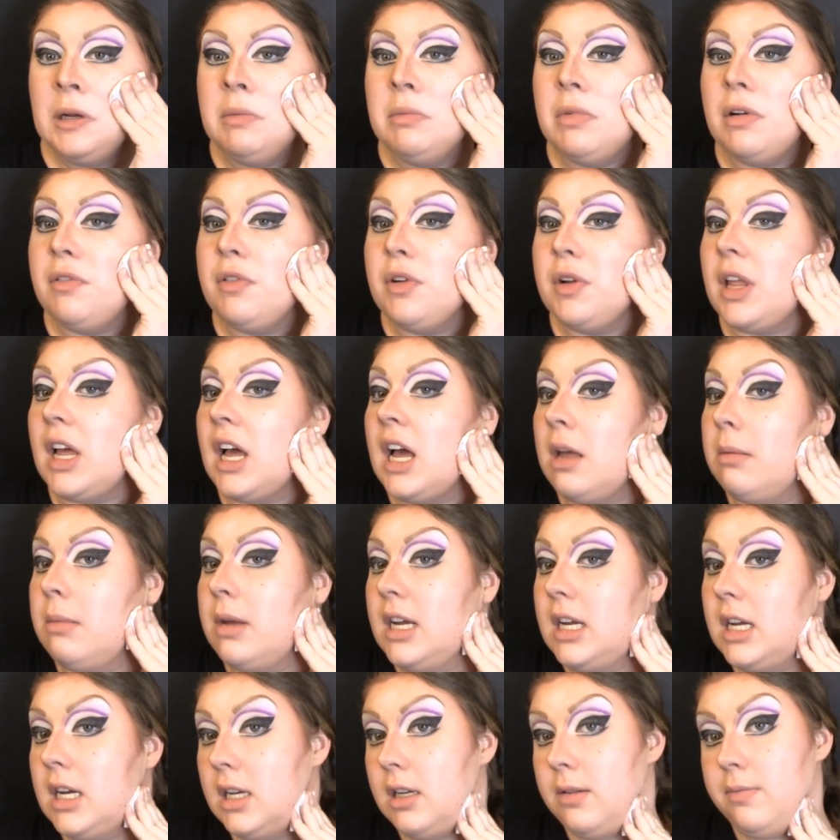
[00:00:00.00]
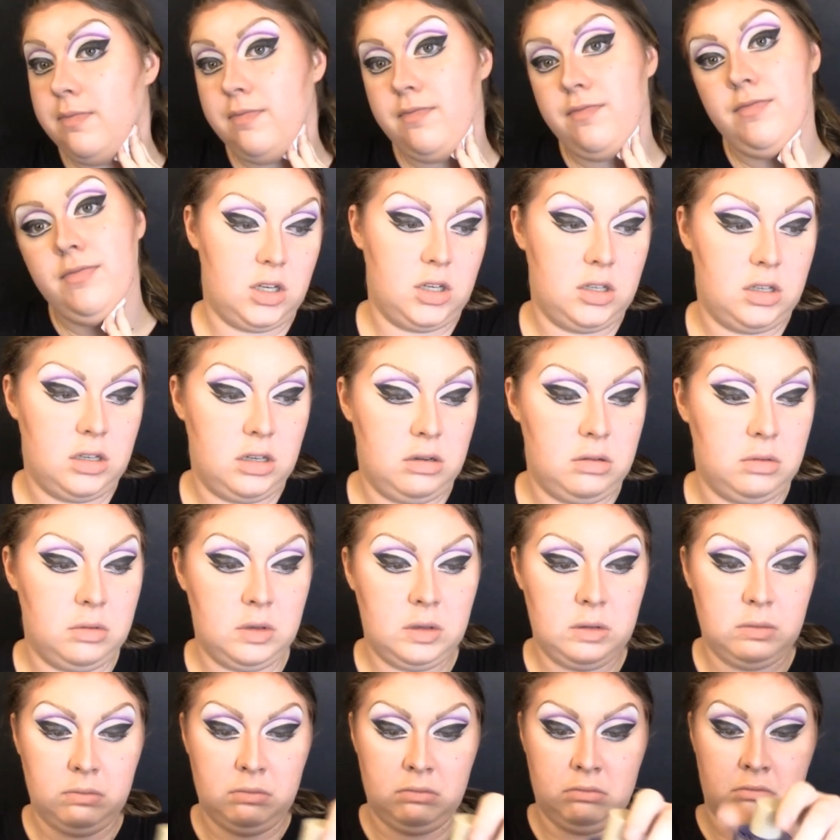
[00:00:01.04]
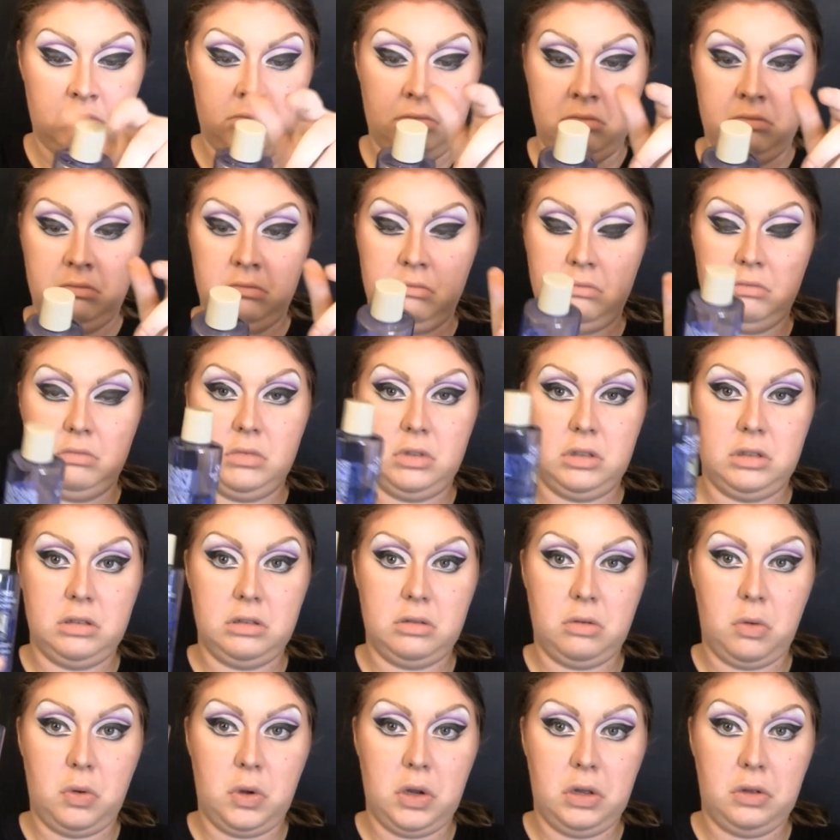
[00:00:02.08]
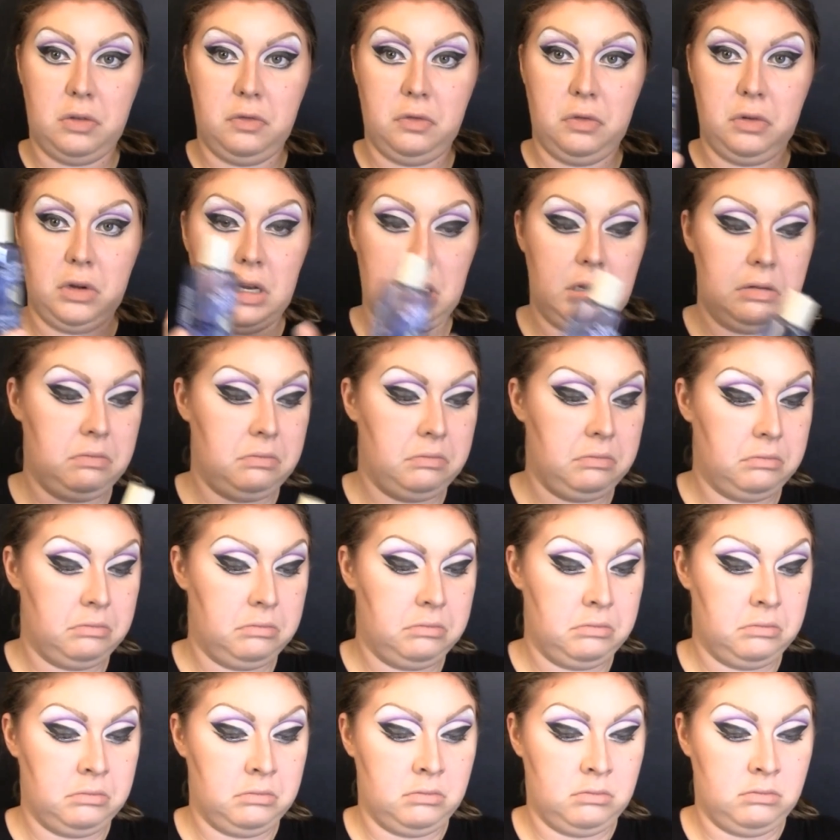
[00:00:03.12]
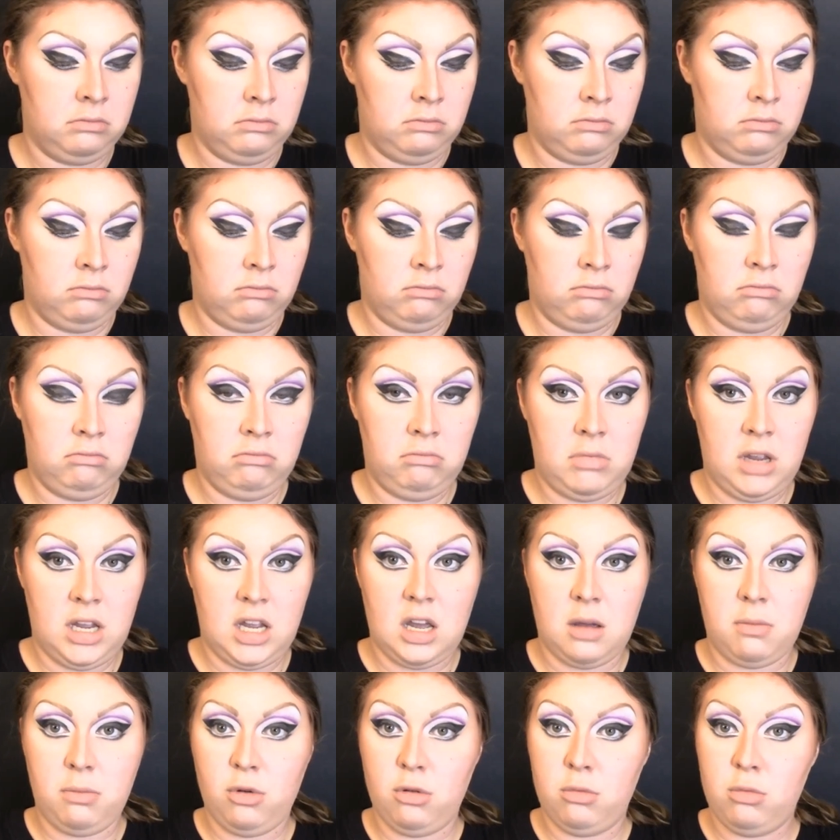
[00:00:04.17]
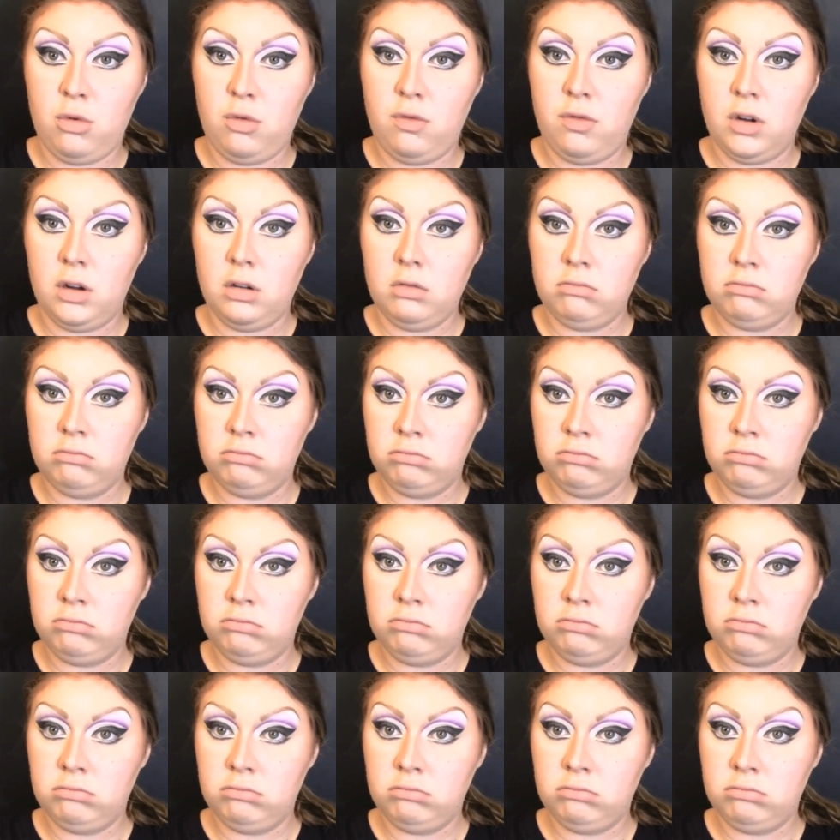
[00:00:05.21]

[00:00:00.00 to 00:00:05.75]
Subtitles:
But for the eye makeup, just use oil-free makeup remover.